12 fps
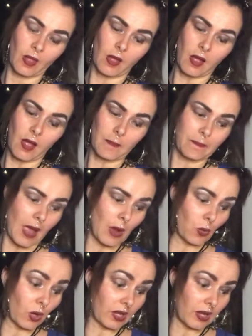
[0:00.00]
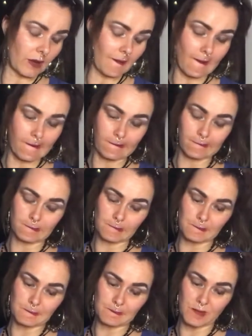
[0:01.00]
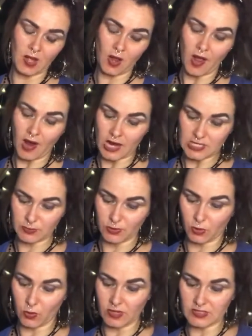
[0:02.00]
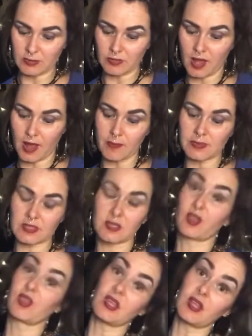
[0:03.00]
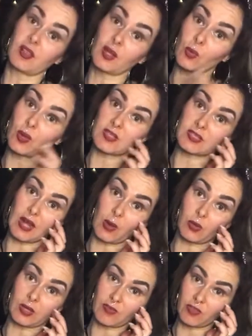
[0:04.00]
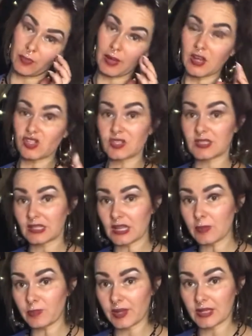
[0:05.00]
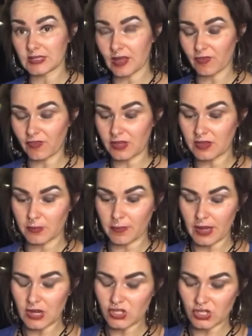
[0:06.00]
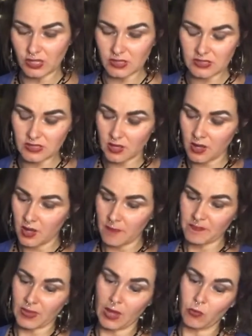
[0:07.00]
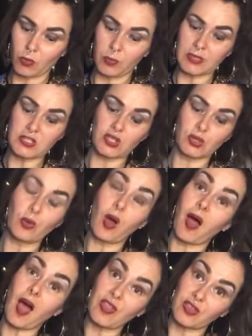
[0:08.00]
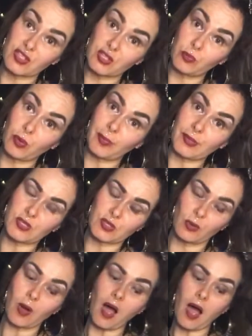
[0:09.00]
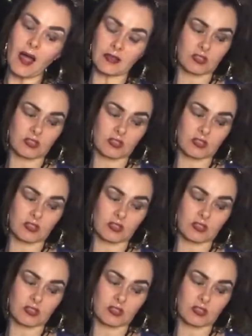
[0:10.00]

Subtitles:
I work in a hospital where sometimes the liquids that I will give the patients to eat, because I feed the patients, it will be too hot, the soup will be too hot.